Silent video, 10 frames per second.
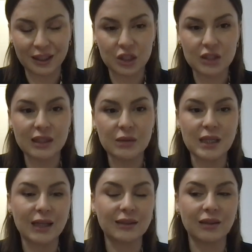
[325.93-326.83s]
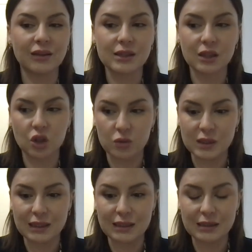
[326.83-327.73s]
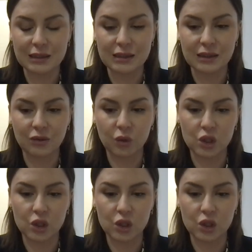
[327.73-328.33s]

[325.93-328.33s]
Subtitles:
It seems like that the circumstances in